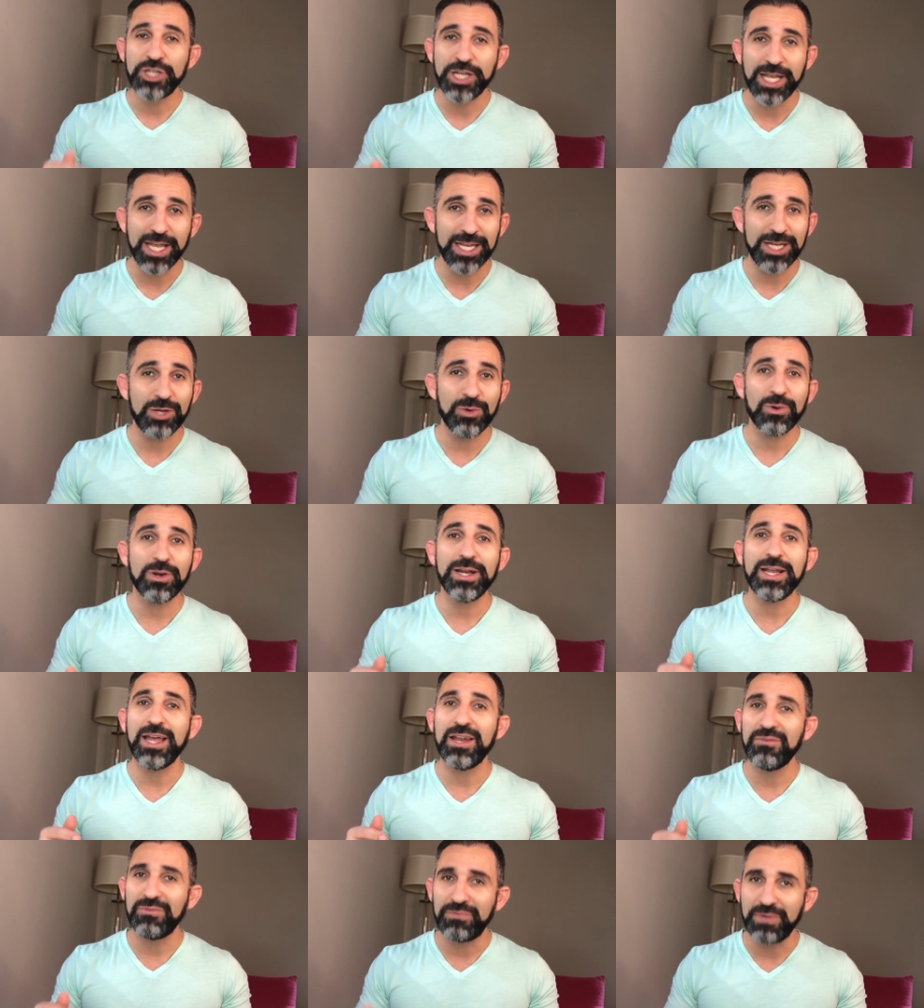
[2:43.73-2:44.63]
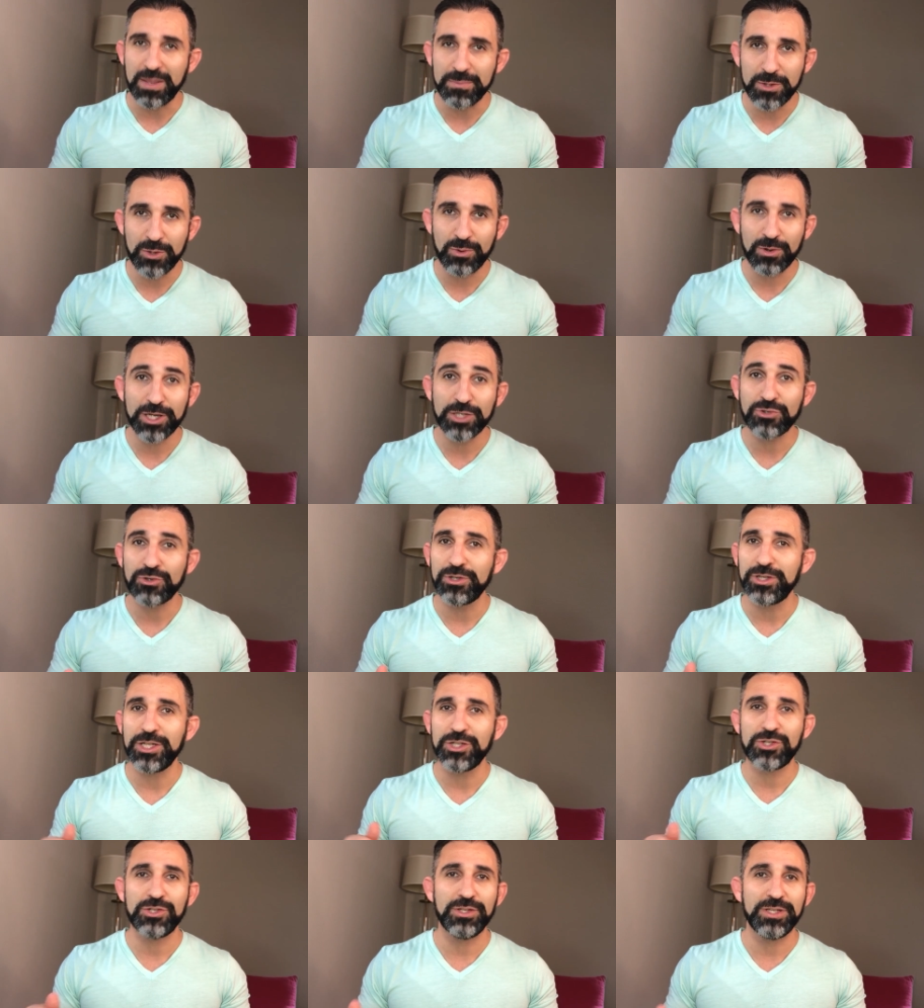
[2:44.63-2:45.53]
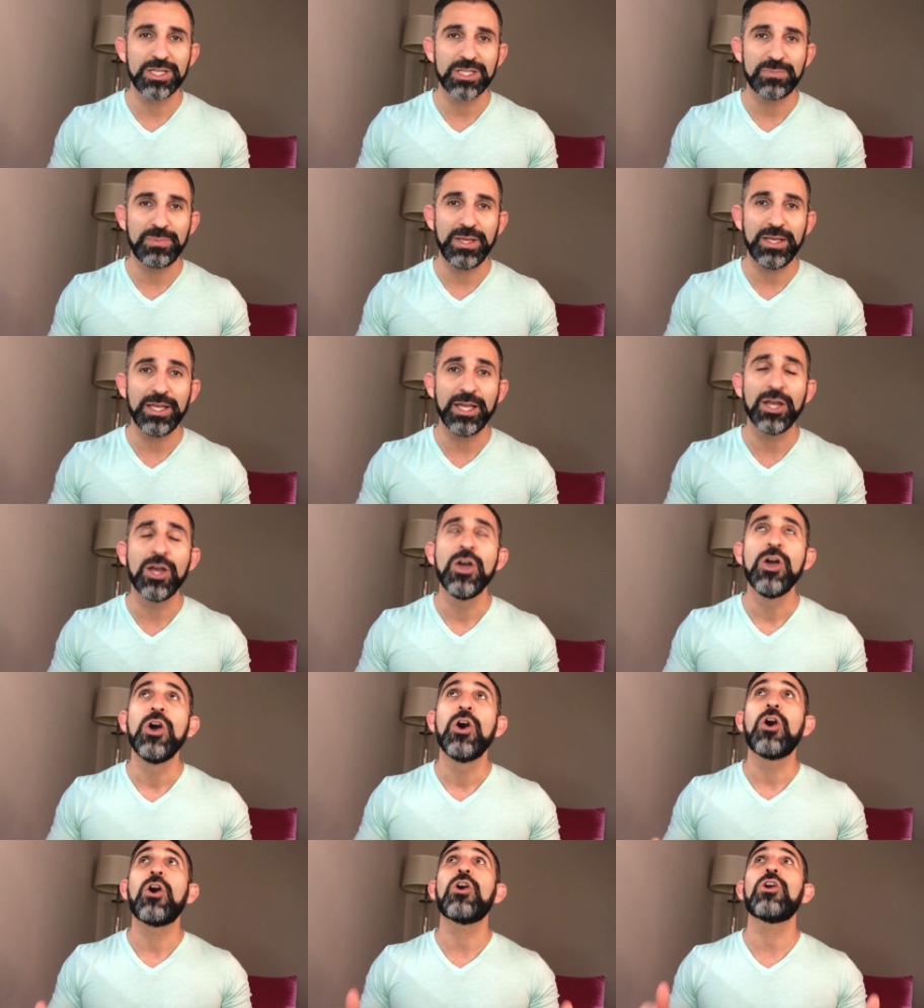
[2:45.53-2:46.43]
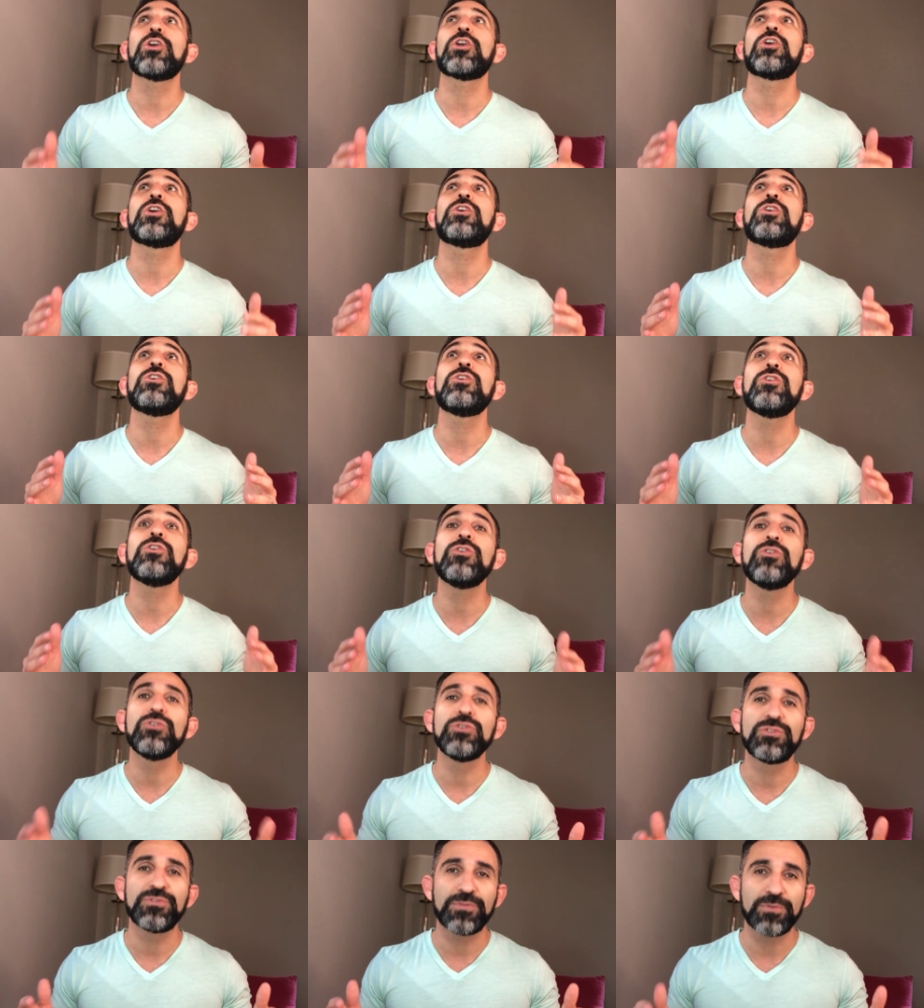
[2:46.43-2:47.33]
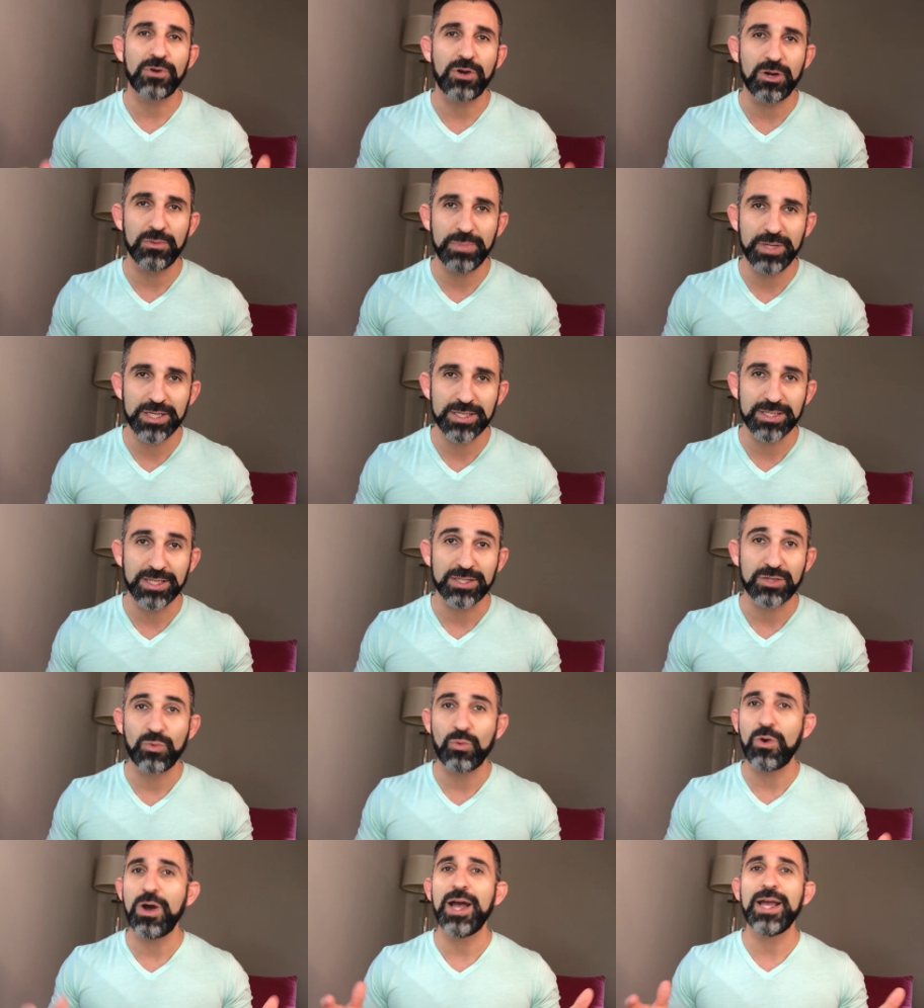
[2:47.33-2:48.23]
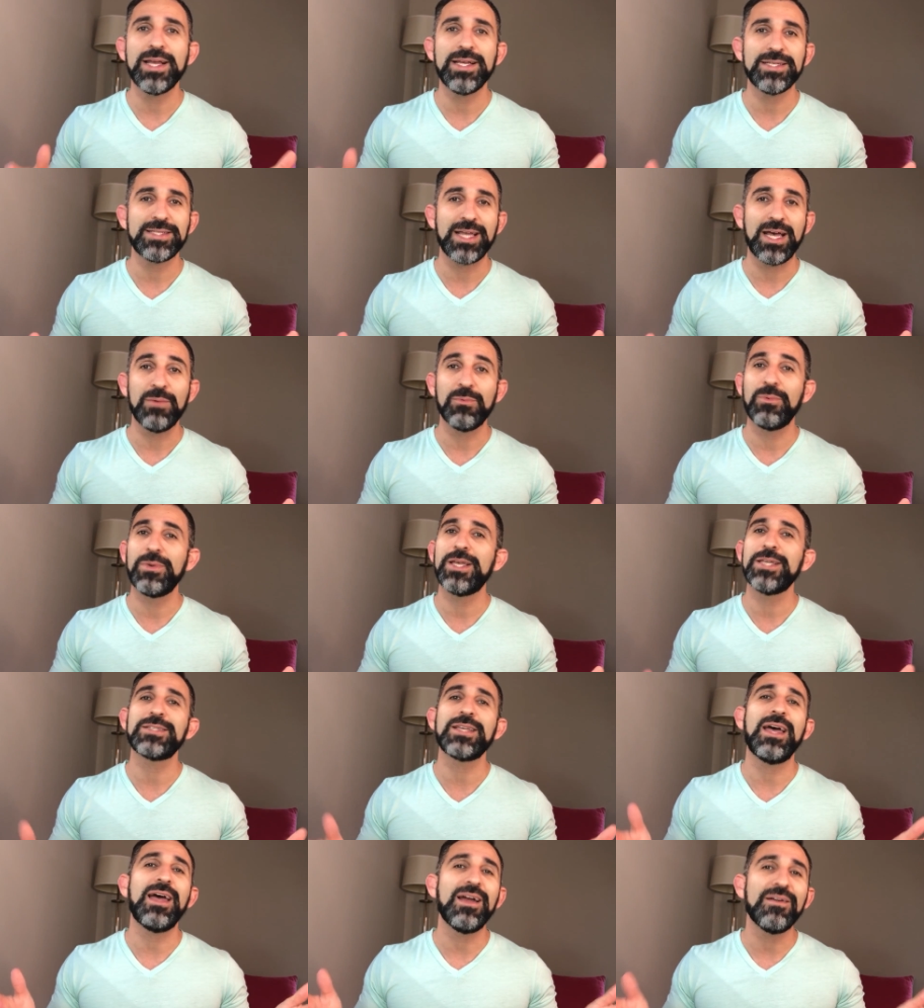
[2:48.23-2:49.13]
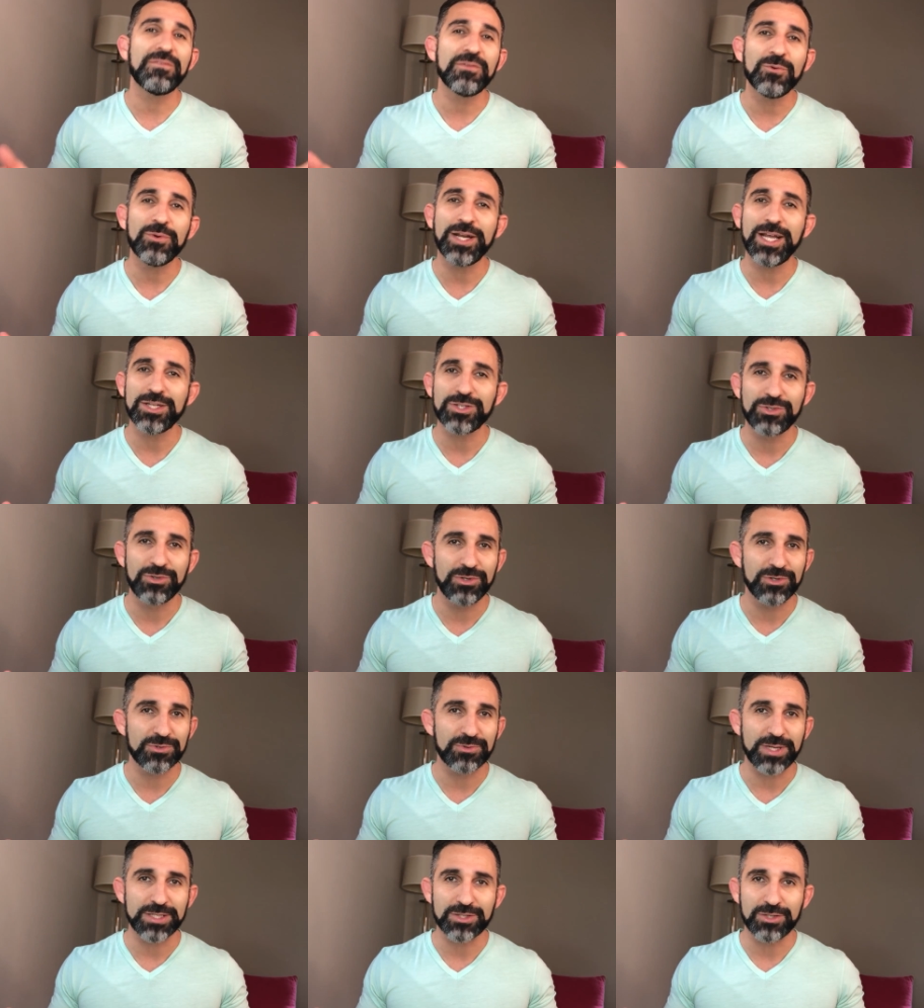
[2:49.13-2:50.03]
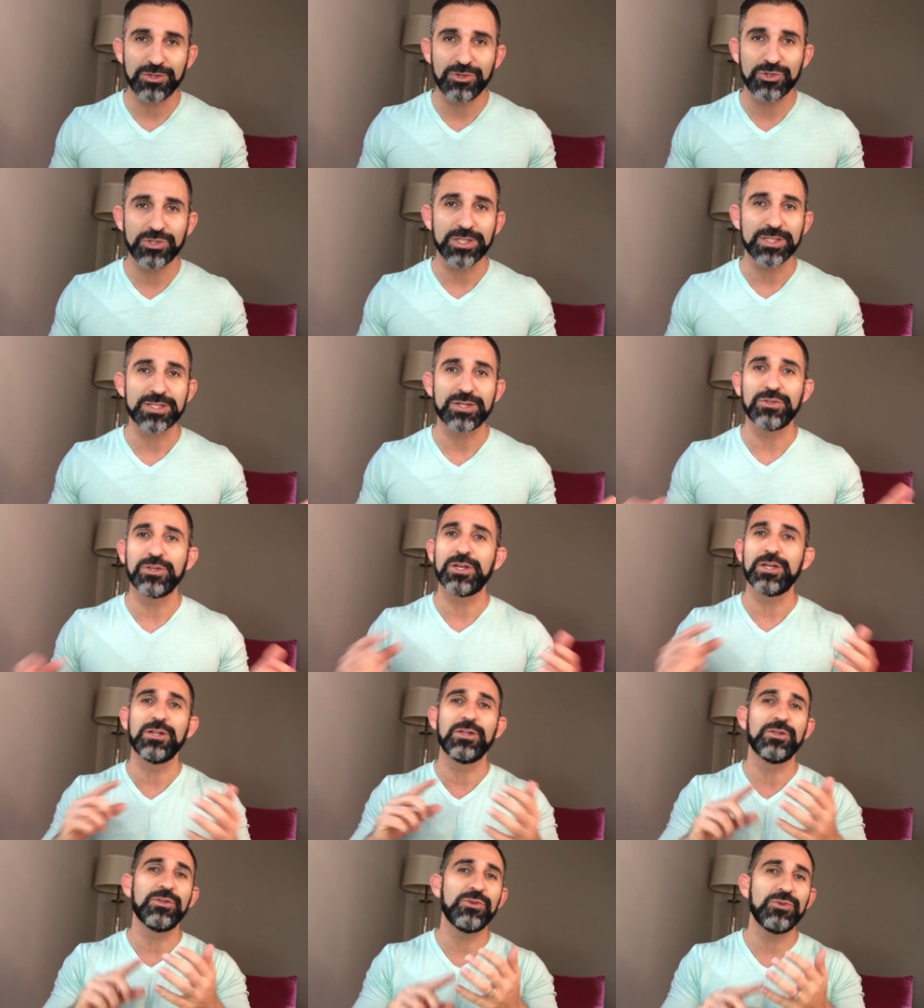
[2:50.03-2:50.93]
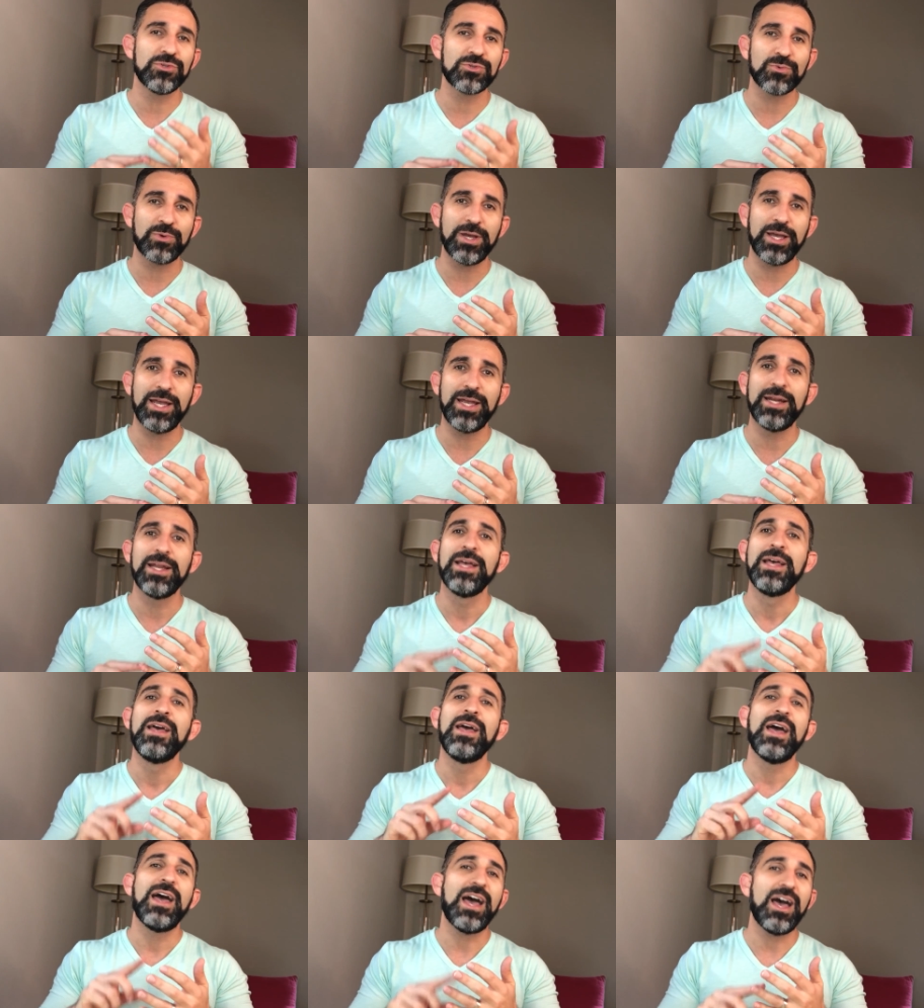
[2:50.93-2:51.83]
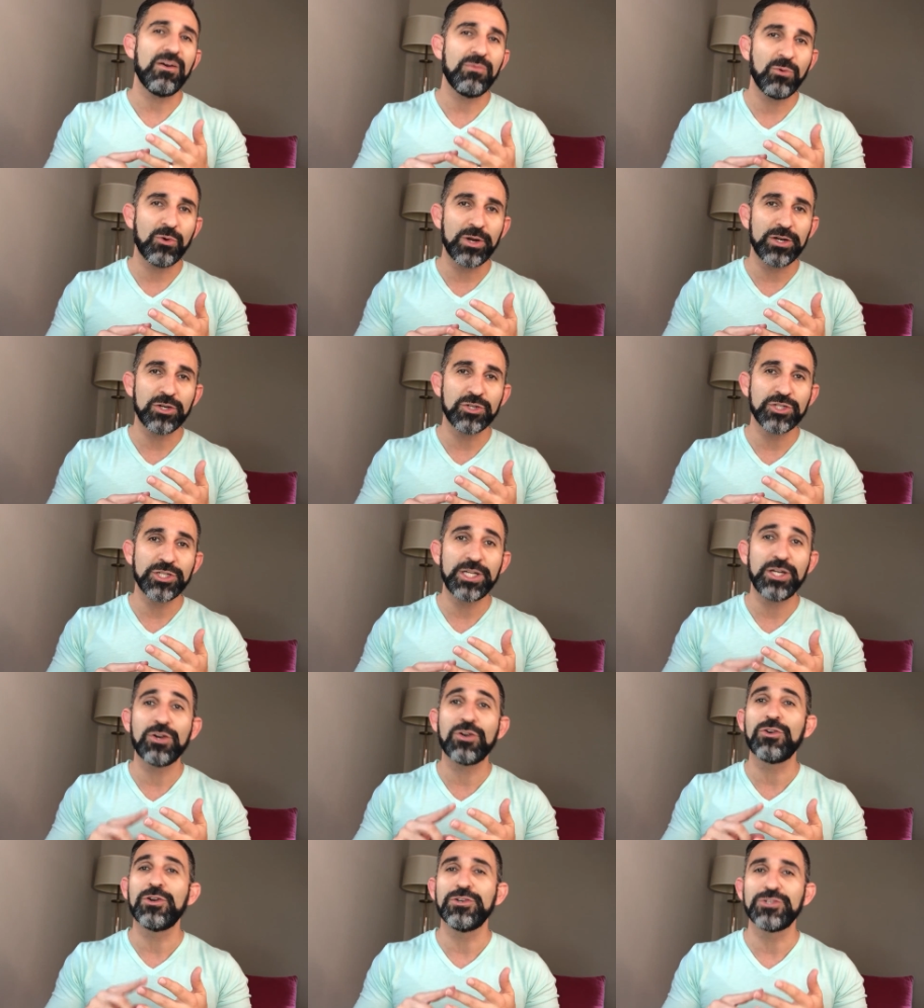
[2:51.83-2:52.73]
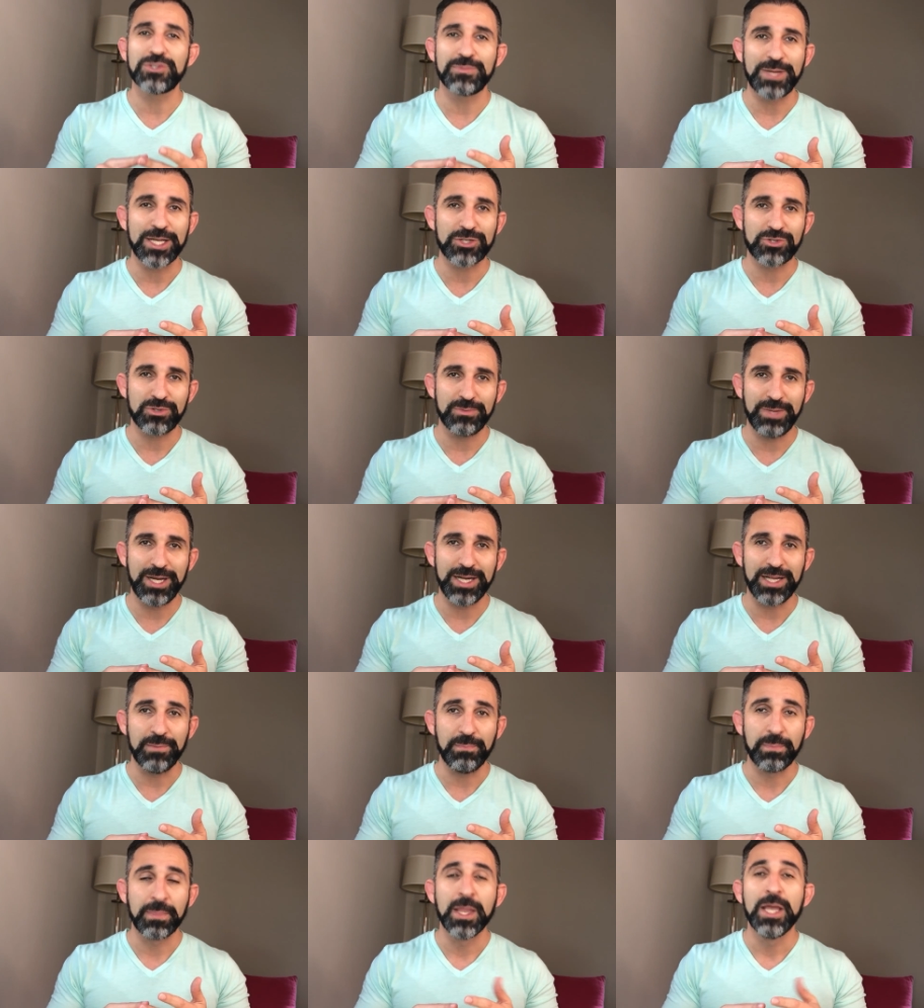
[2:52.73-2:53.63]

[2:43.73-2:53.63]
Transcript: January and February, traditionally speaking, are huge for our business. And why is that? Because everyone has New Year's resolutions. They're looking to lose weight, have more energy, earn some extra money.